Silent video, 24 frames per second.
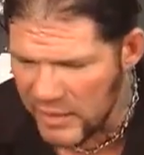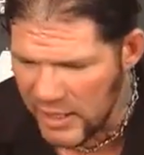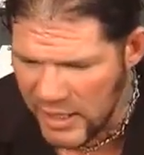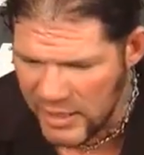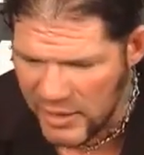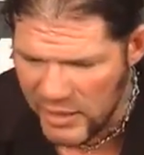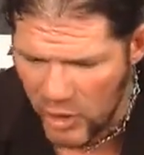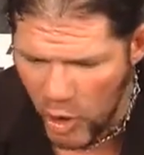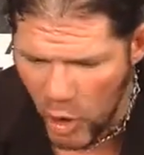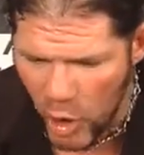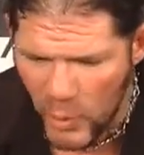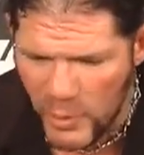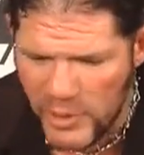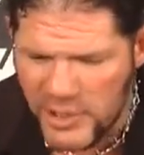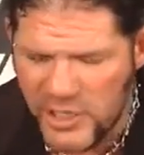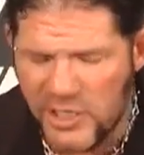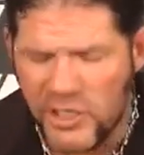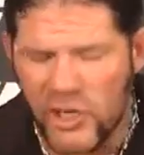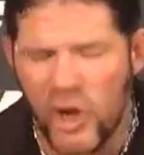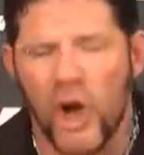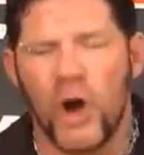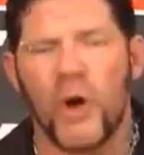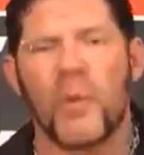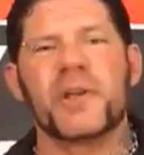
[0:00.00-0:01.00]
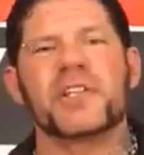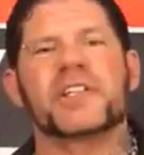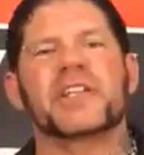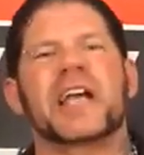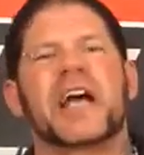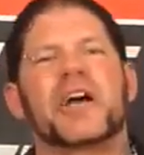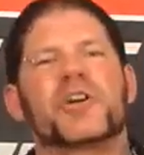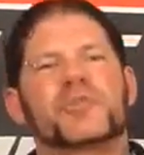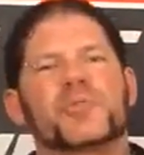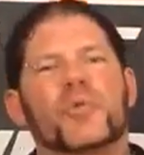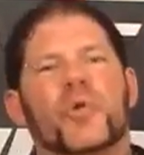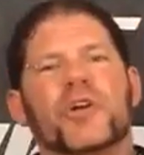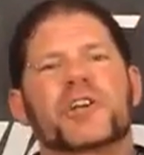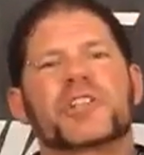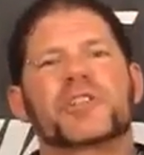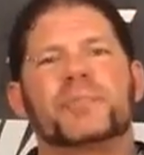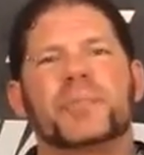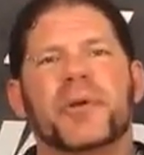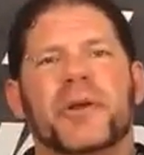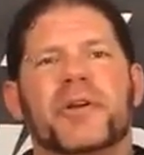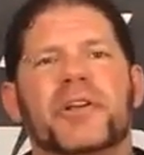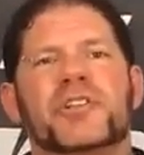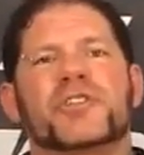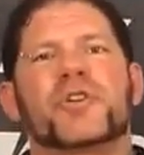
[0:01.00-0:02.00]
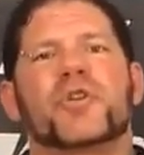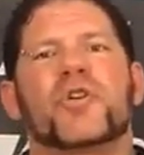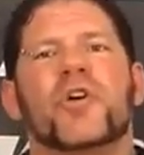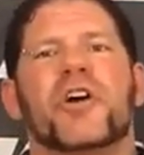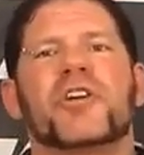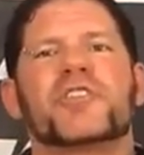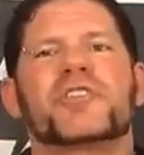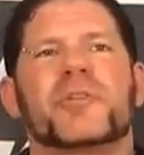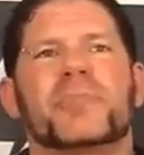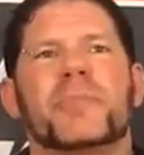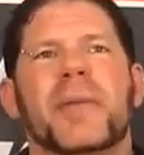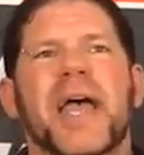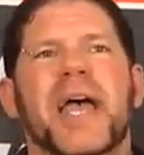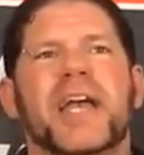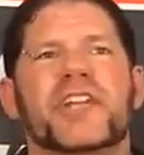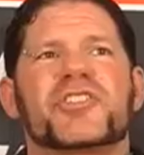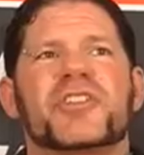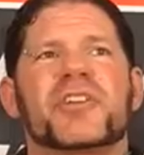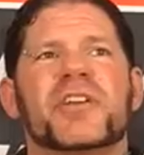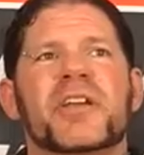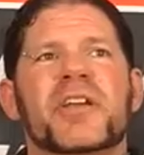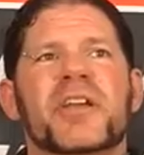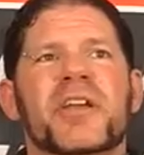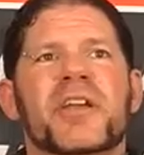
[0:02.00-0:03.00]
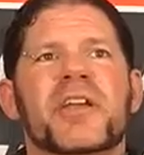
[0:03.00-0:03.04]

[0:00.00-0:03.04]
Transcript: it's always the guy who's more experienced who calls the match.